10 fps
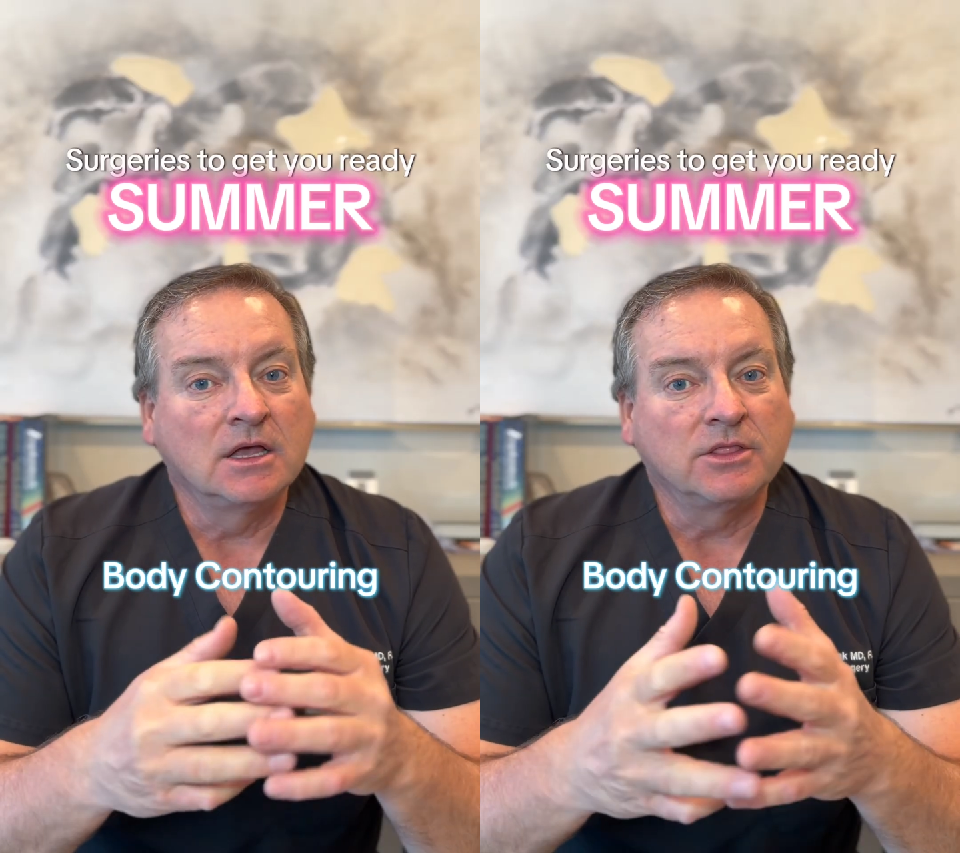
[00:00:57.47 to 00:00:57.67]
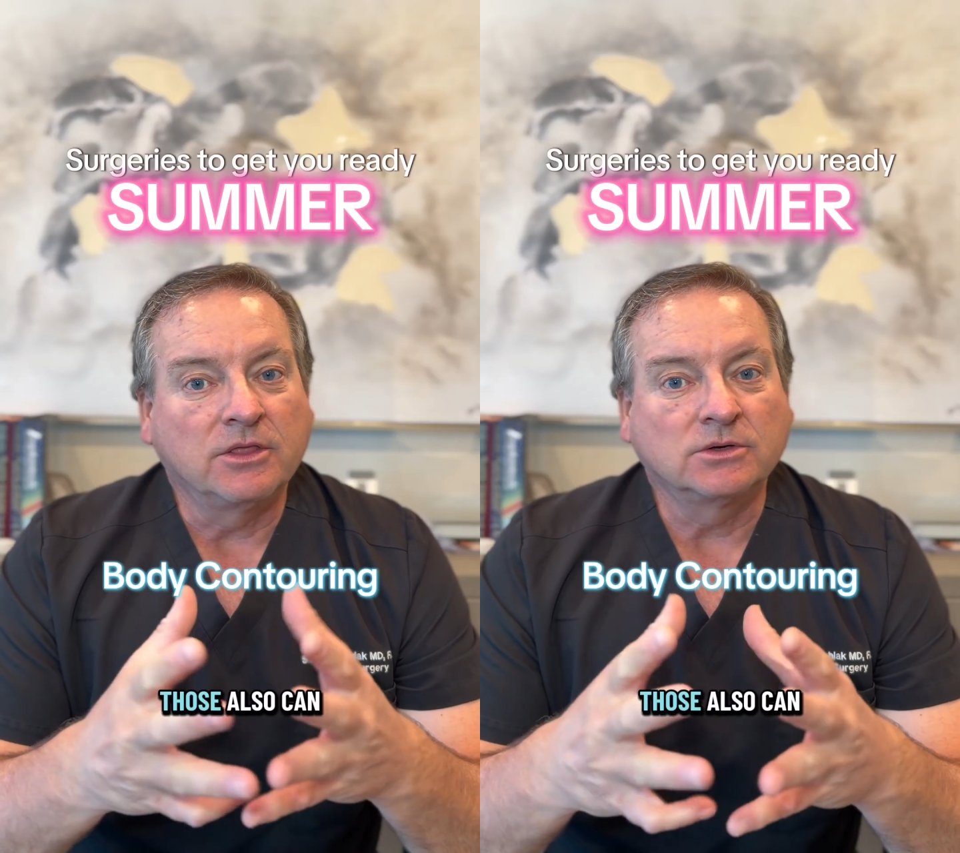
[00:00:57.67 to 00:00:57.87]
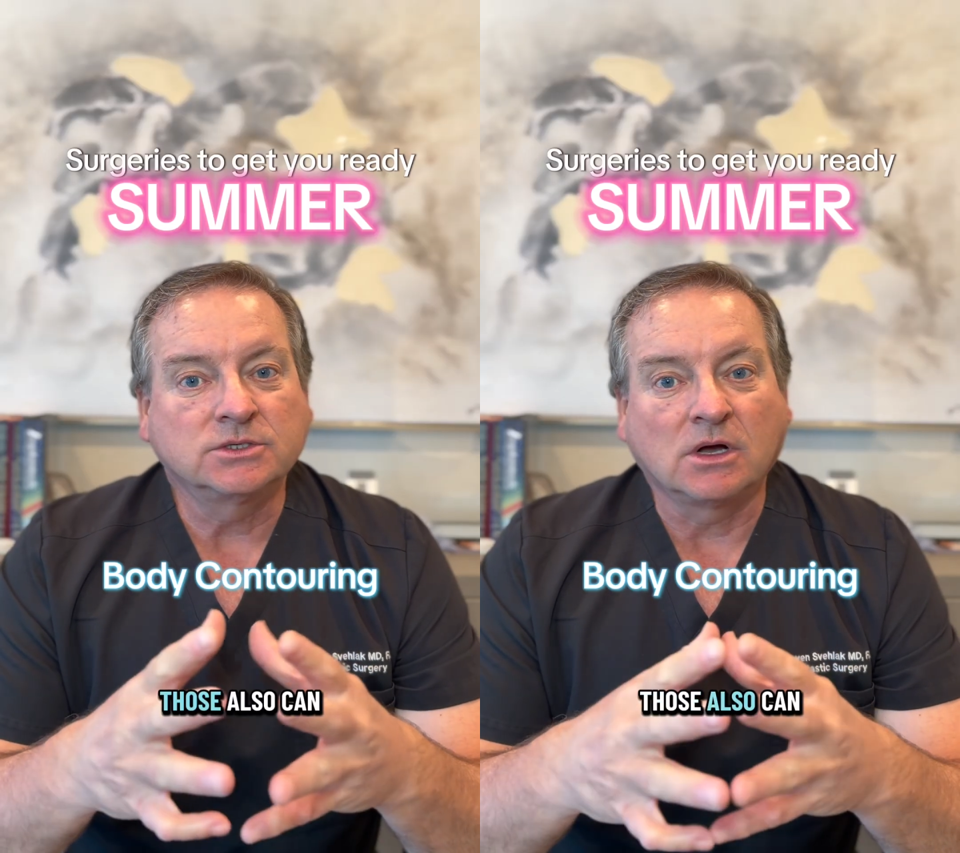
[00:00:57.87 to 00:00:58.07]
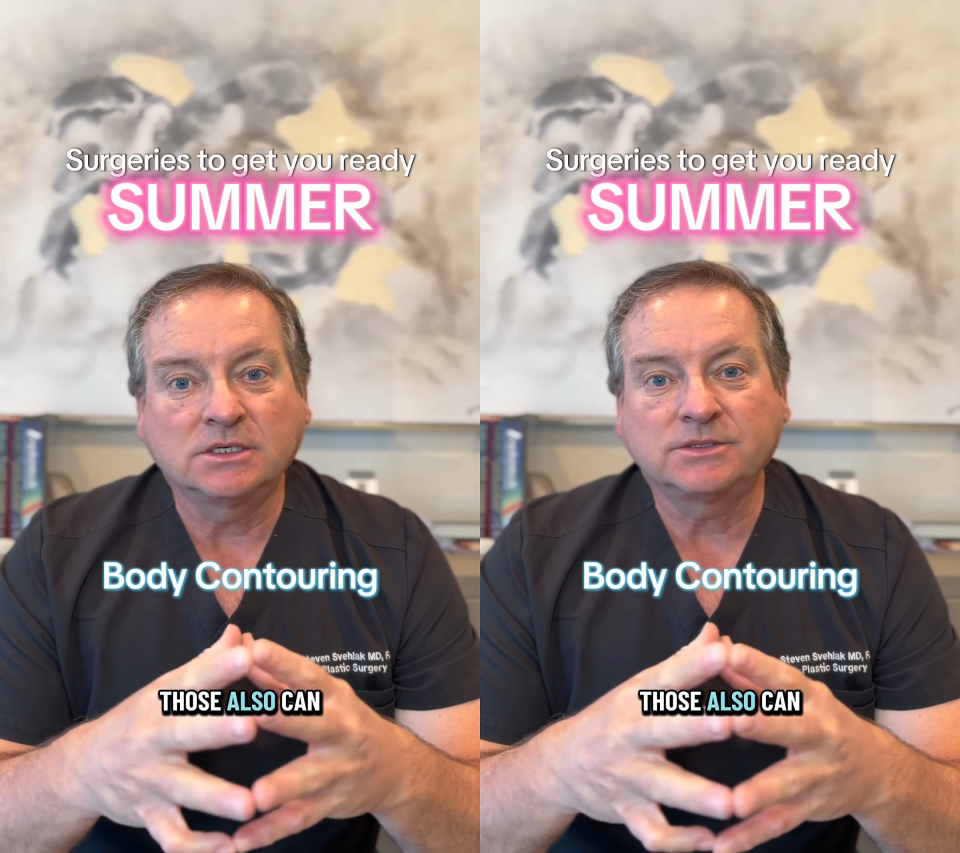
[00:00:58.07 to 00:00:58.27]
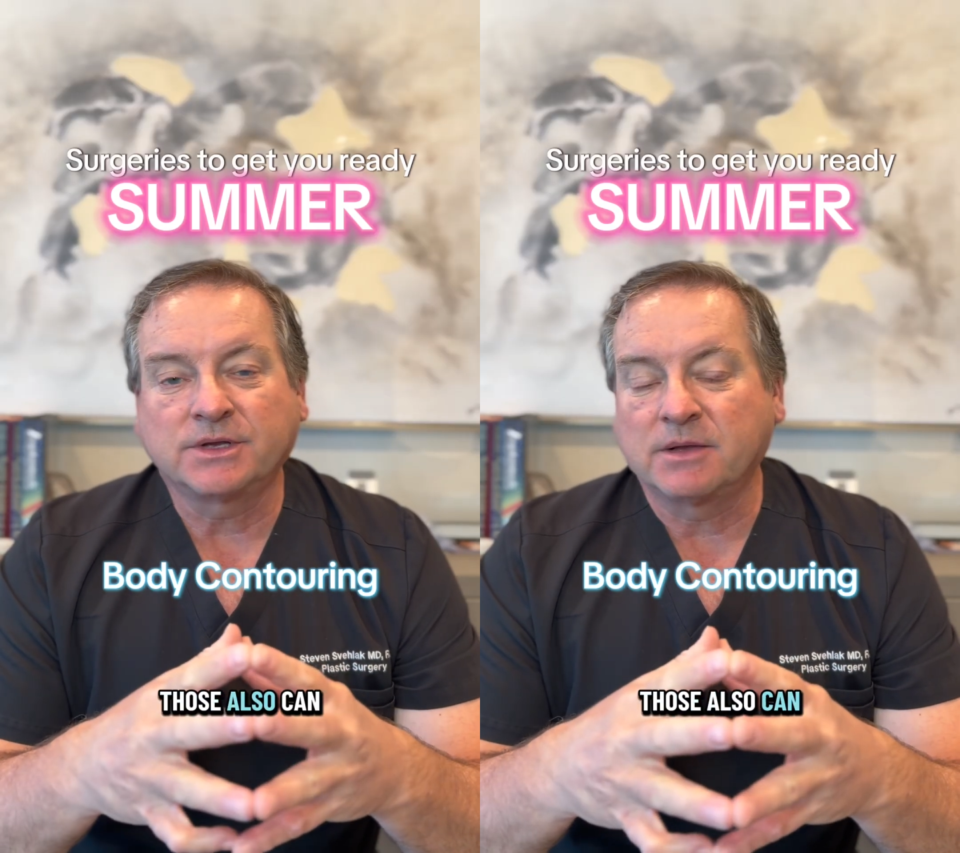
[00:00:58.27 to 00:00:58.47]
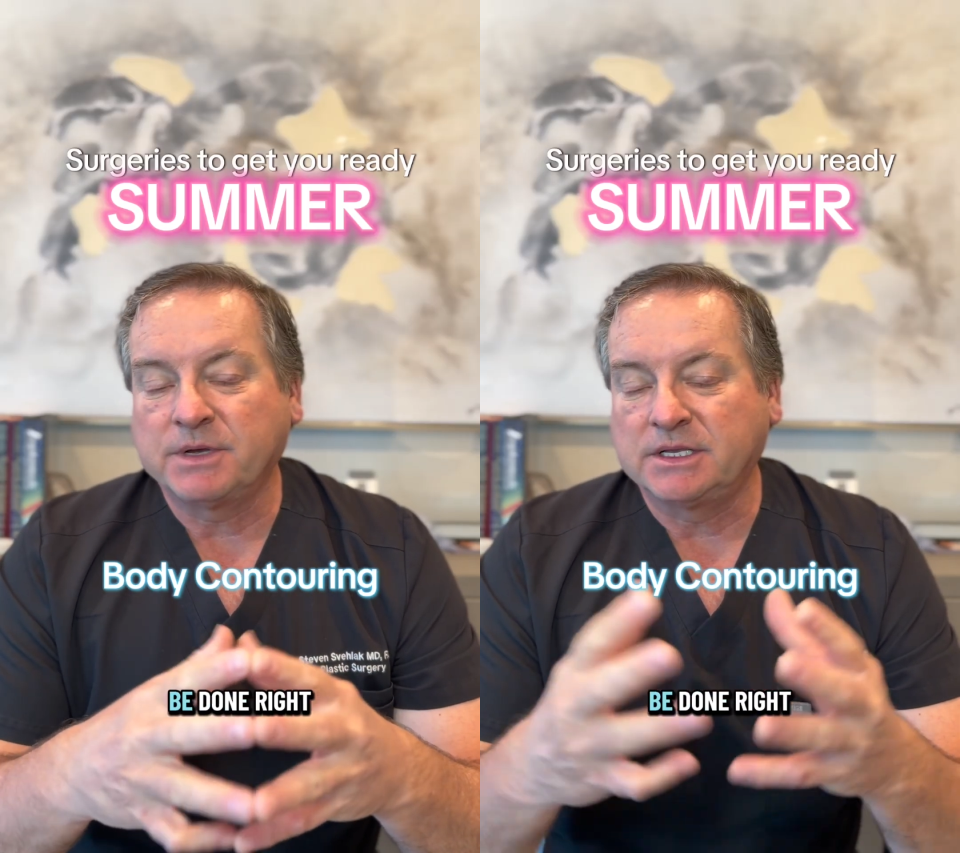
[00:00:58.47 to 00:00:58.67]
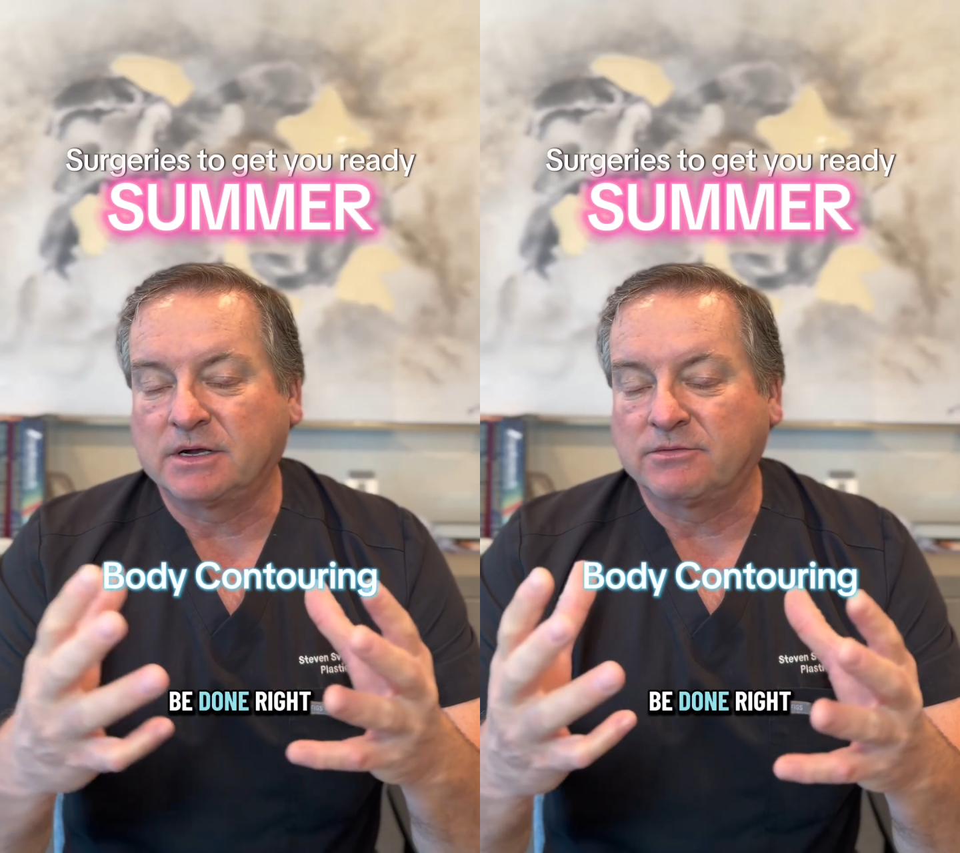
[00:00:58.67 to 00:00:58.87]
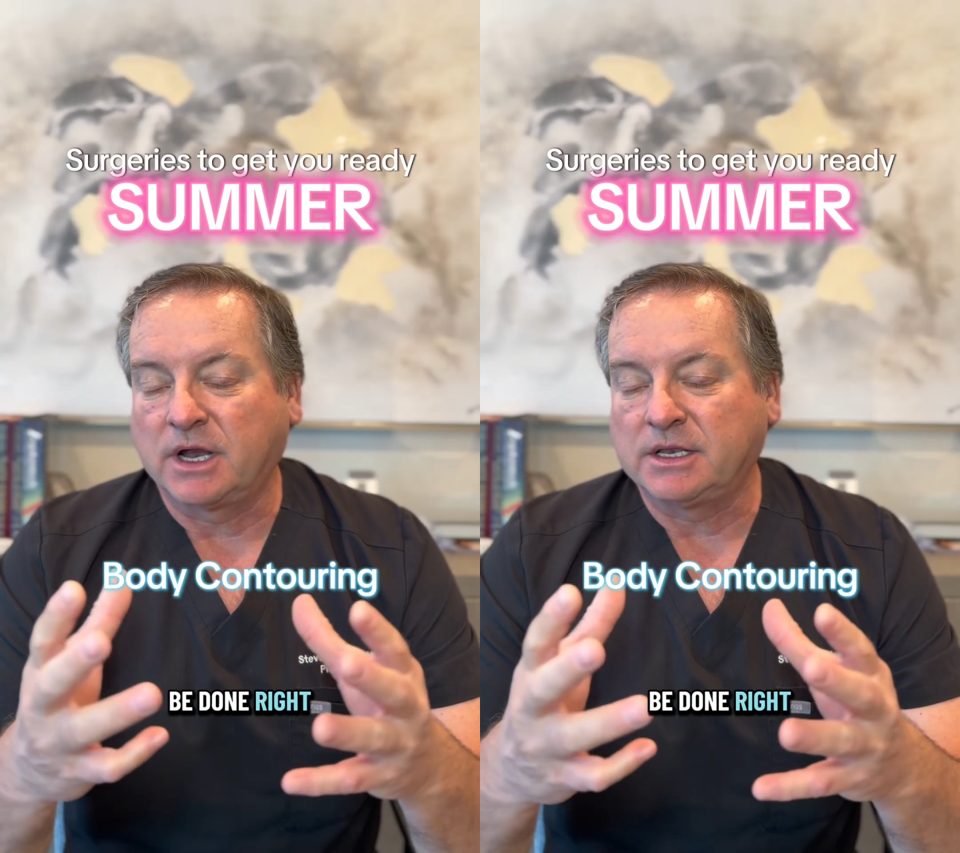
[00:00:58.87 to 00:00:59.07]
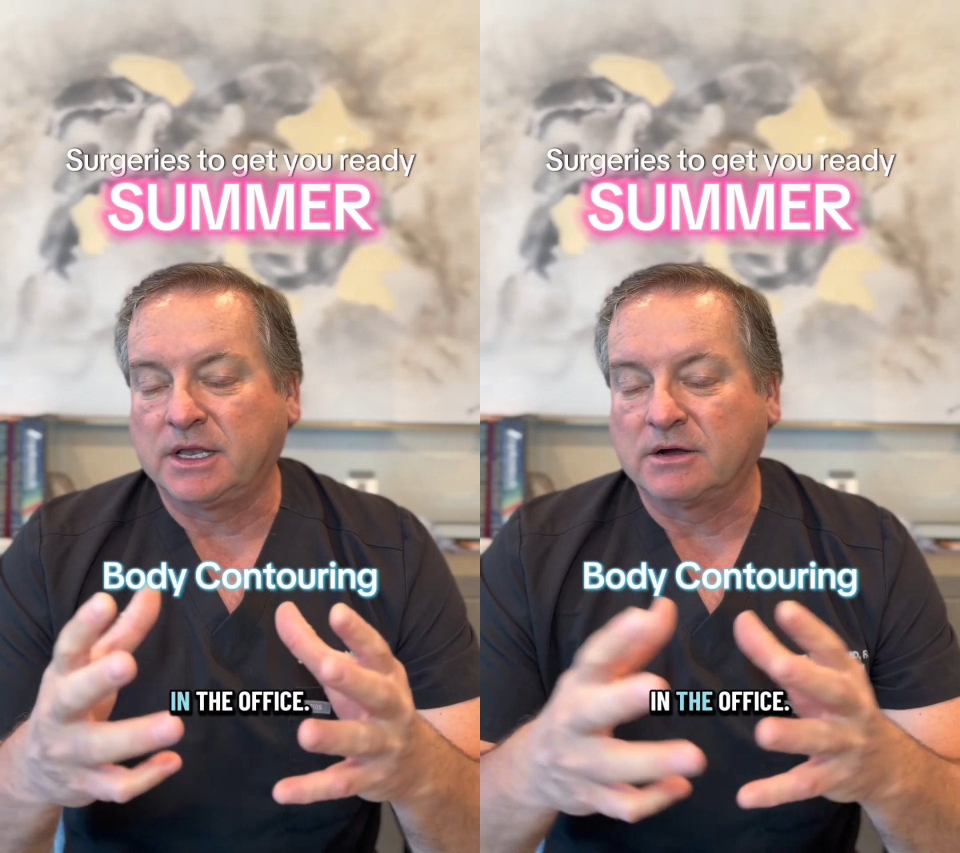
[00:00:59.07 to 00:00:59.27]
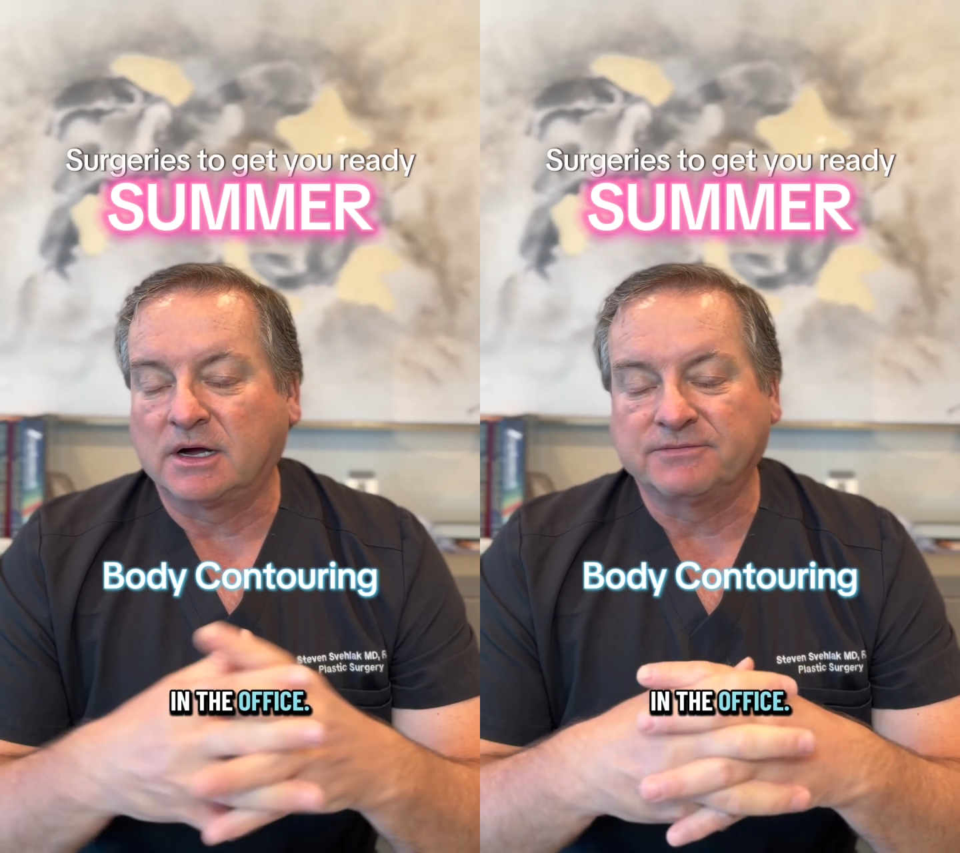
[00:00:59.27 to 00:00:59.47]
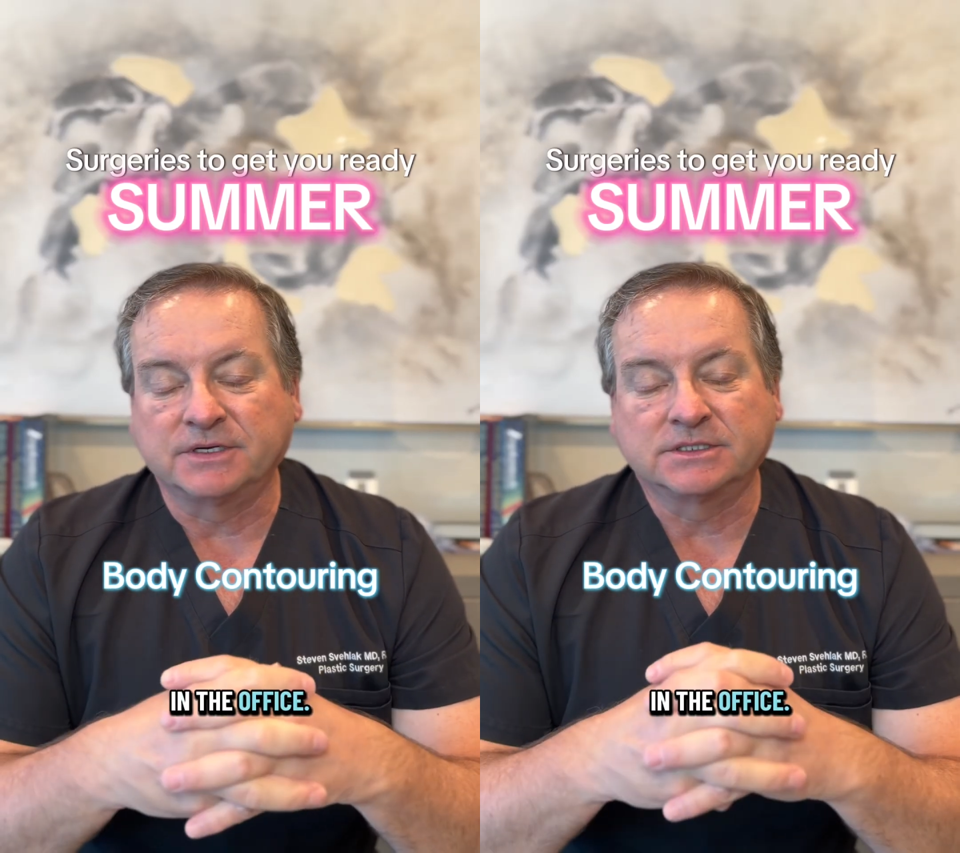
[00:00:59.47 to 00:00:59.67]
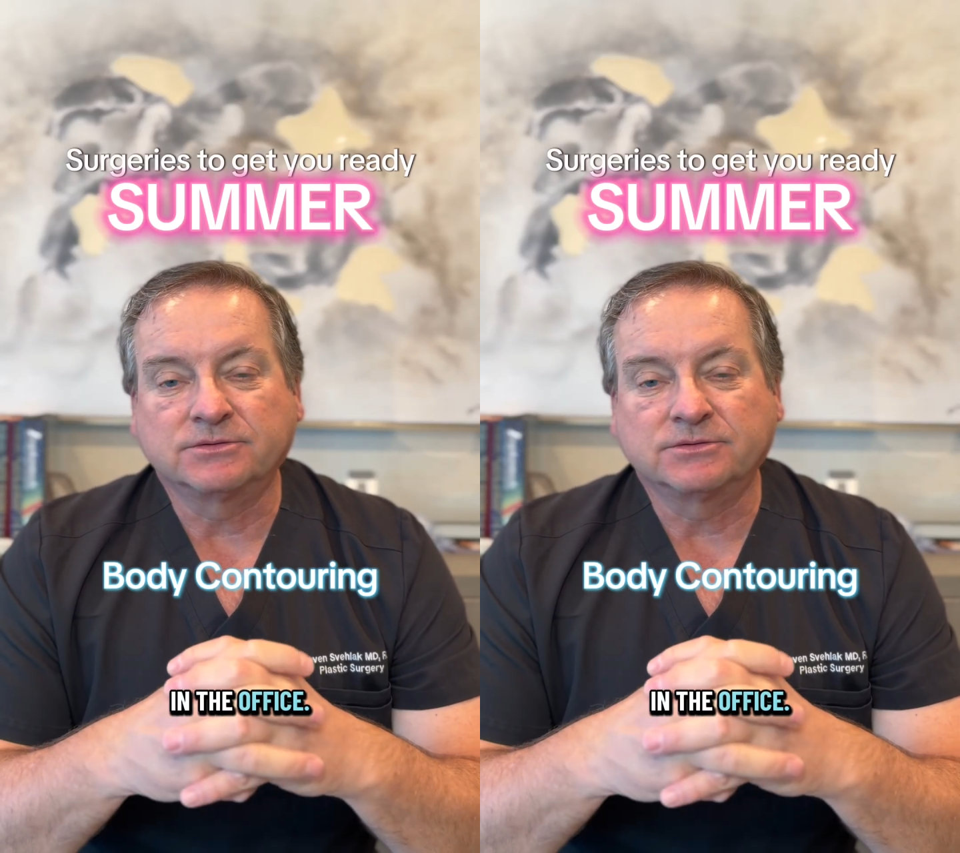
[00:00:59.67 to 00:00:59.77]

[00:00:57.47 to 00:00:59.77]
Those also can be done right in the office.